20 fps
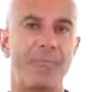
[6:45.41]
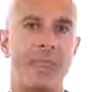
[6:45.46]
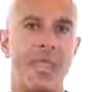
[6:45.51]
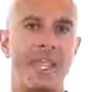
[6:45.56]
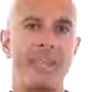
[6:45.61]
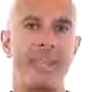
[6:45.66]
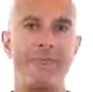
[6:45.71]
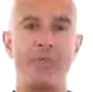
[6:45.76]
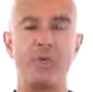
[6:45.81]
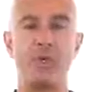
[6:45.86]

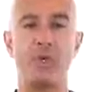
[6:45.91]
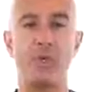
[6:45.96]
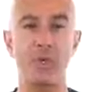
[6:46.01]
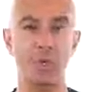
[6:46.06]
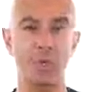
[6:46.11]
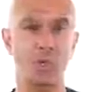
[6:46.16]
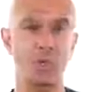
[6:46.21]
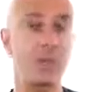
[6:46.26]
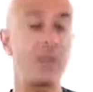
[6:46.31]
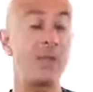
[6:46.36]
And if you
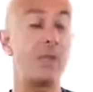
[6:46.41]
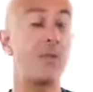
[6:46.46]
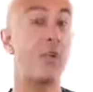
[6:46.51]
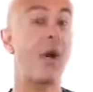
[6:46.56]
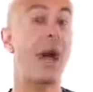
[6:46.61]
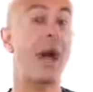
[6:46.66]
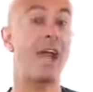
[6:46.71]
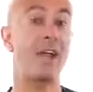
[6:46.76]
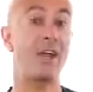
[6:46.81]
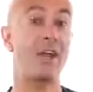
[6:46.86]
can
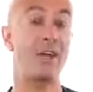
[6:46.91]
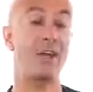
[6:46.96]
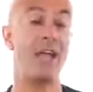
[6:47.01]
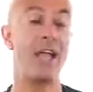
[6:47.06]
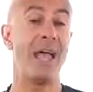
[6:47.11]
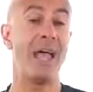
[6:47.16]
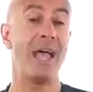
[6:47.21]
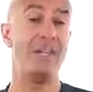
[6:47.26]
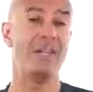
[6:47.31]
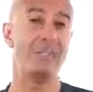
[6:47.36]
rewire
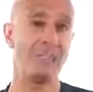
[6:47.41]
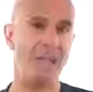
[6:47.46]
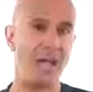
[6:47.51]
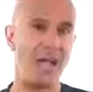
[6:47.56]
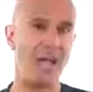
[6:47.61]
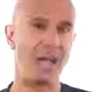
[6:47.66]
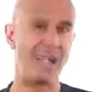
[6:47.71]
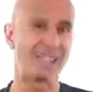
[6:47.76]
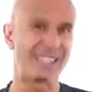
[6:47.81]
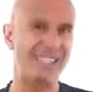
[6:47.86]
a
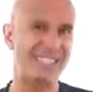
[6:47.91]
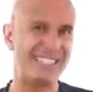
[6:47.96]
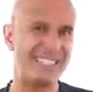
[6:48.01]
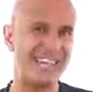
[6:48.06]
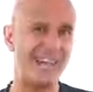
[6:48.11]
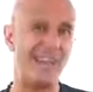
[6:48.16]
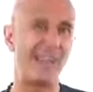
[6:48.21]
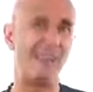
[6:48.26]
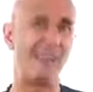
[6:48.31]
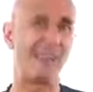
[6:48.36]
child's
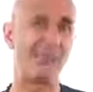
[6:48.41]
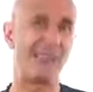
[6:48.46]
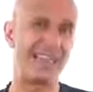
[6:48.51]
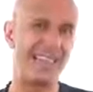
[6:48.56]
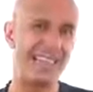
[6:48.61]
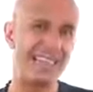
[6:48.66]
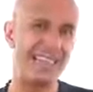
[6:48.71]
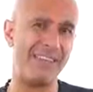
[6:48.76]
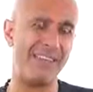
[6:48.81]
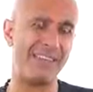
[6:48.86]

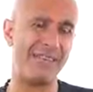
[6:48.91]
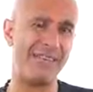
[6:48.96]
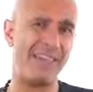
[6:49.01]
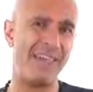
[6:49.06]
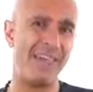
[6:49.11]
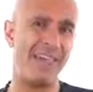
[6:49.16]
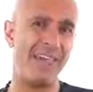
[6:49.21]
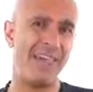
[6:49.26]
self-belief,